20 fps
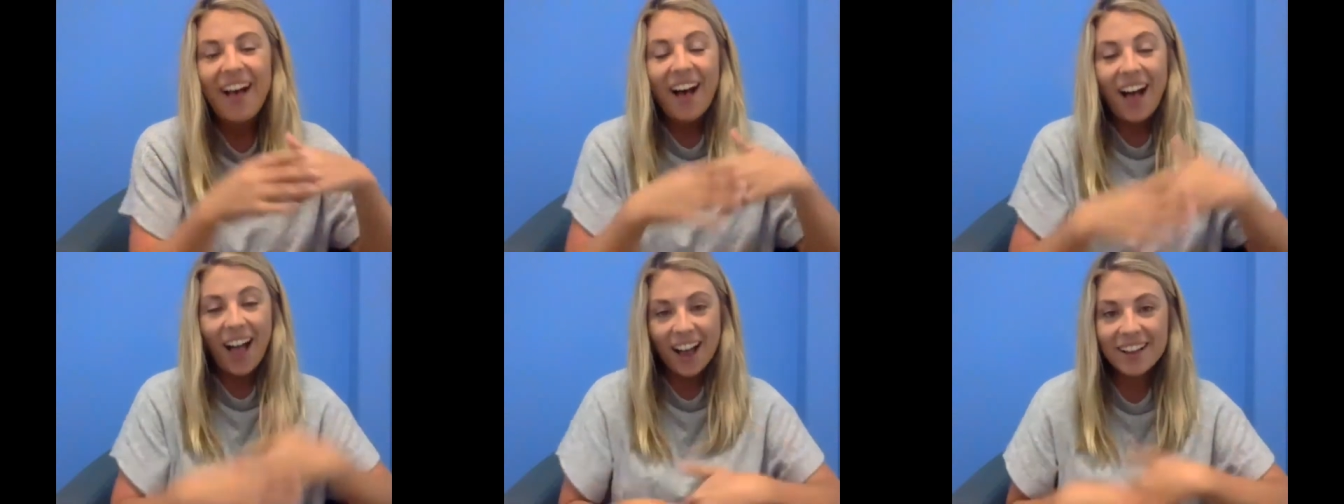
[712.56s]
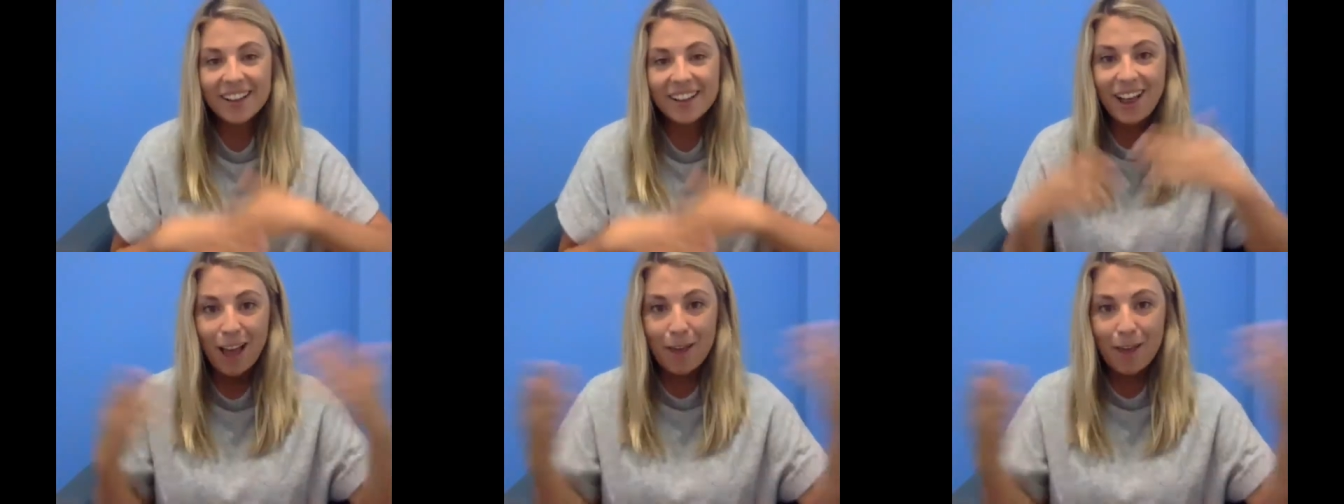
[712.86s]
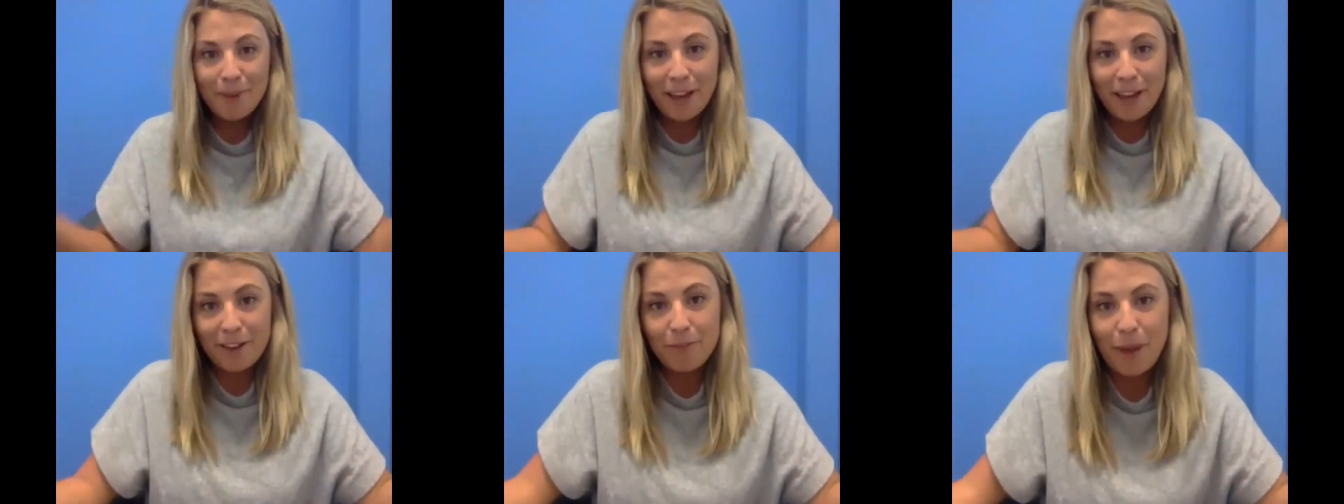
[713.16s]
I climb
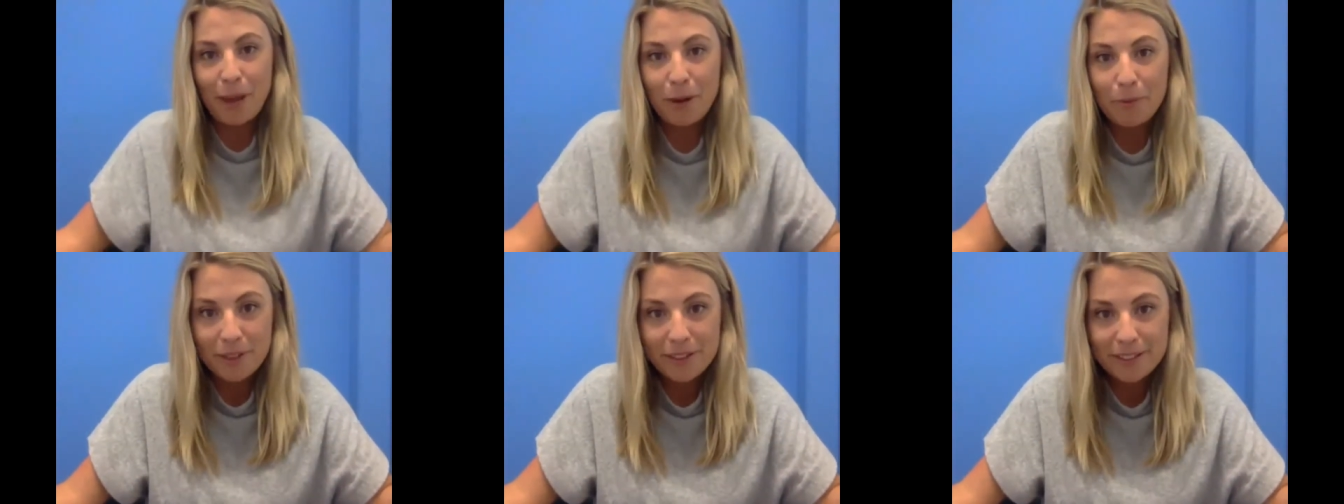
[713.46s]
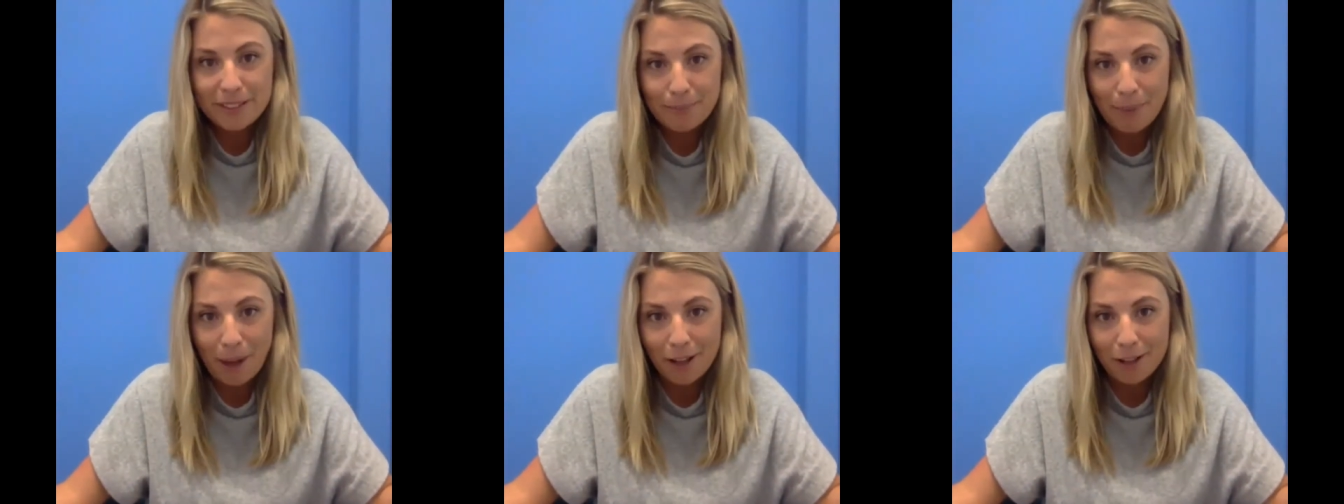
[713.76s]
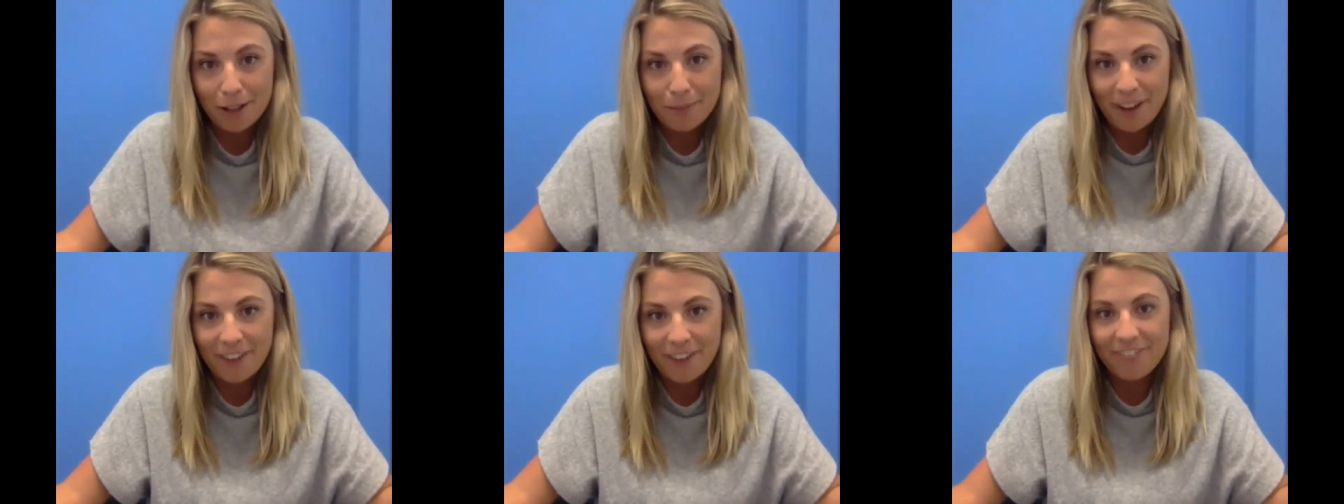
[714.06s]
out of bed with a smile
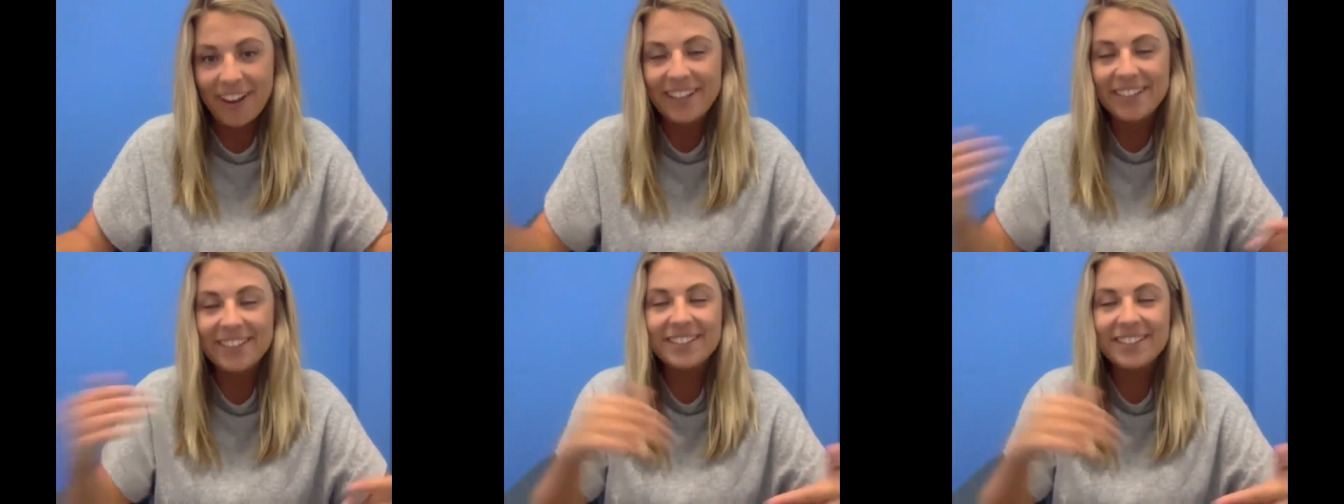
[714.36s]
on my face,